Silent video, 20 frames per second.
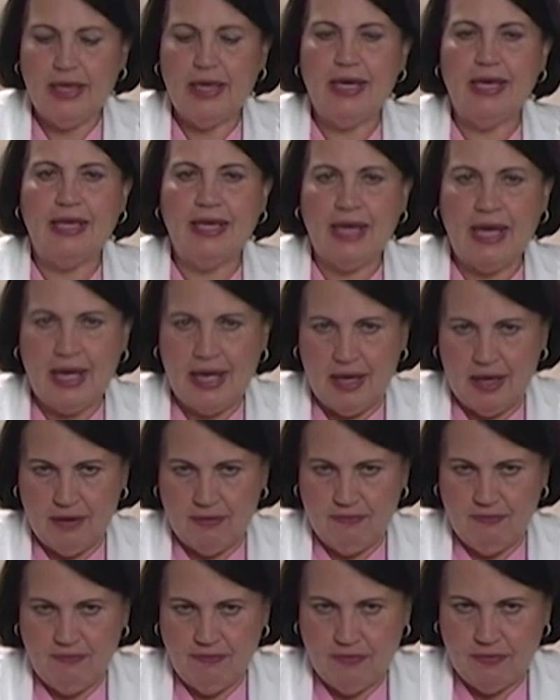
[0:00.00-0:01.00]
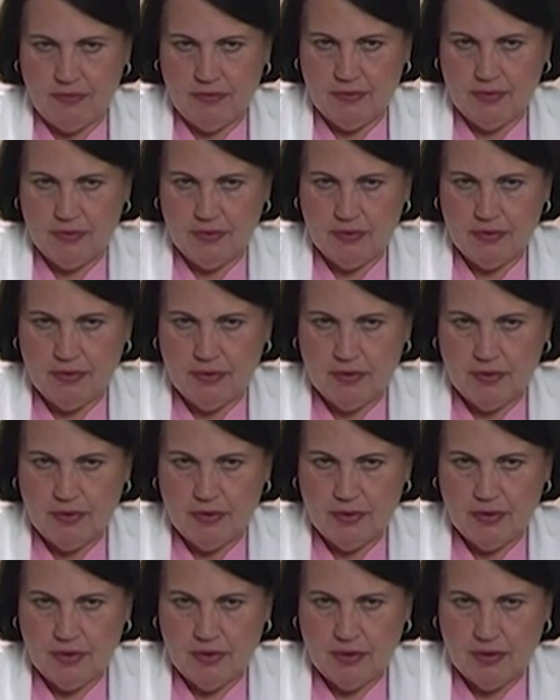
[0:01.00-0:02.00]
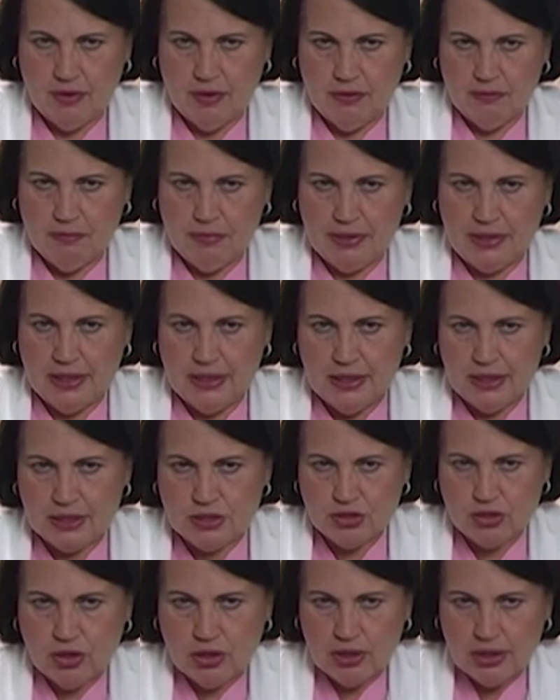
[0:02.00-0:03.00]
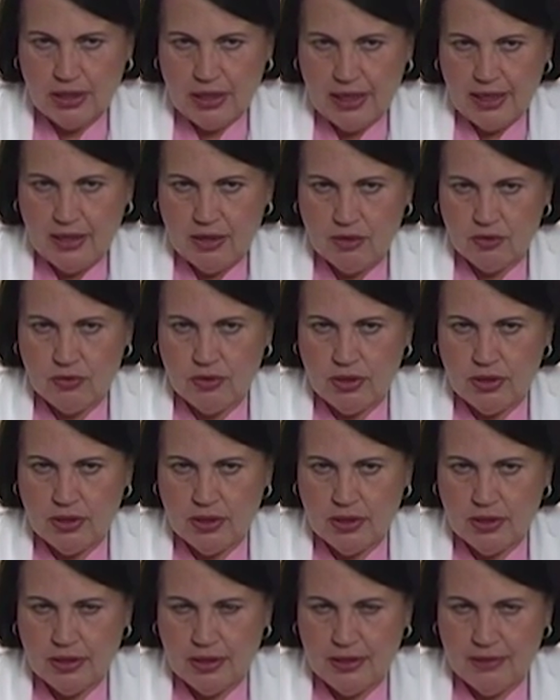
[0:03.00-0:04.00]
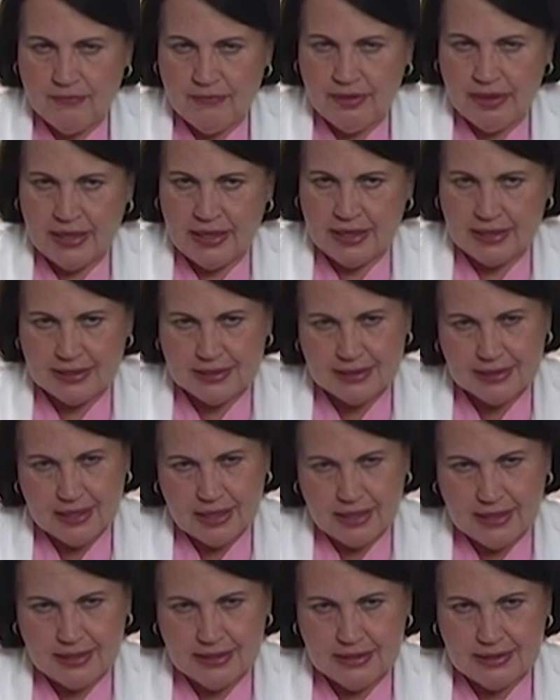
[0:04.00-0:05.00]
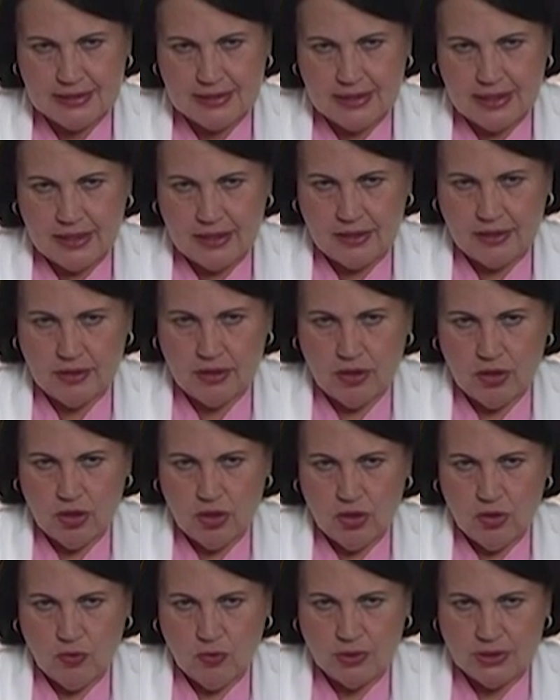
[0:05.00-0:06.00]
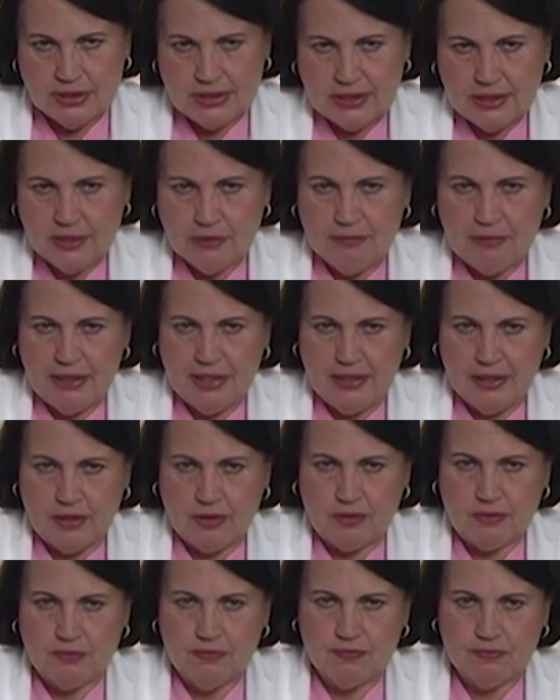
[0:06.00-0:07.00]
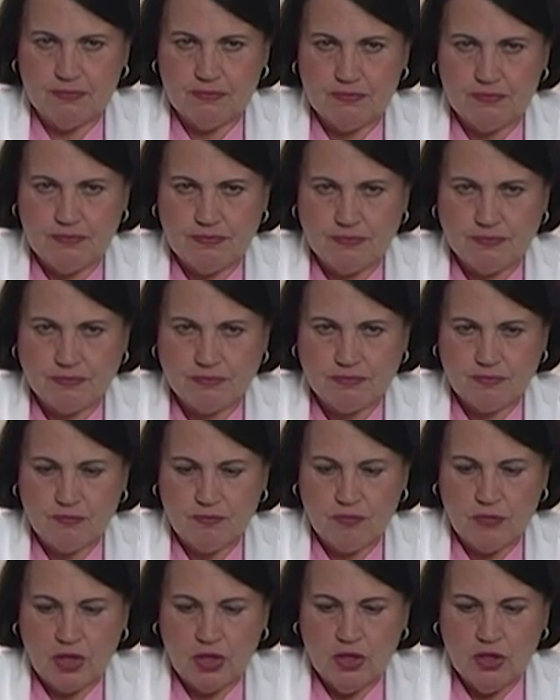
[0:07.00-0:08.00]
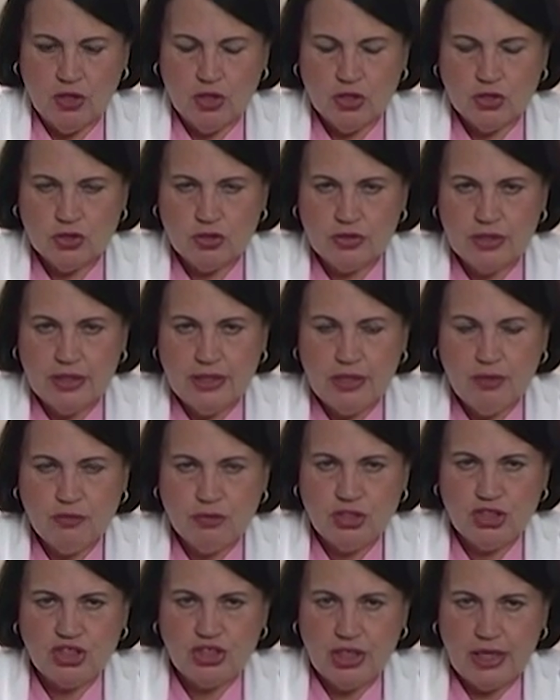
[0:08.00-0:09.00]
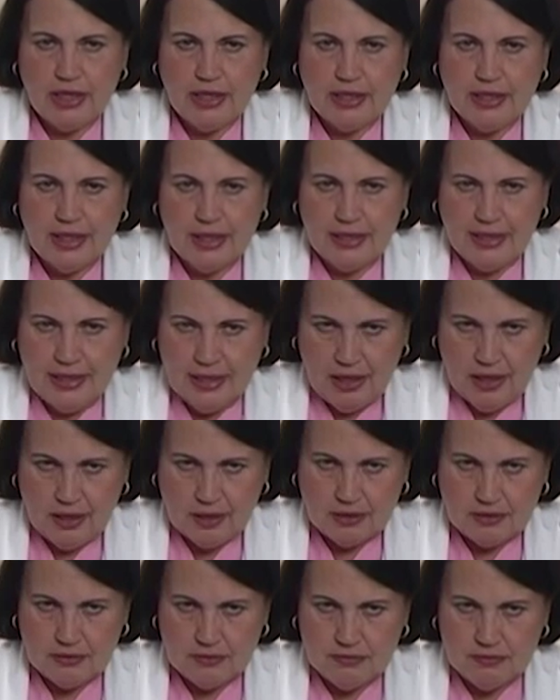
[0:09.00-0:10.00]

in half. But the electron cloud in that excited state would still be there. So then they would shake it again,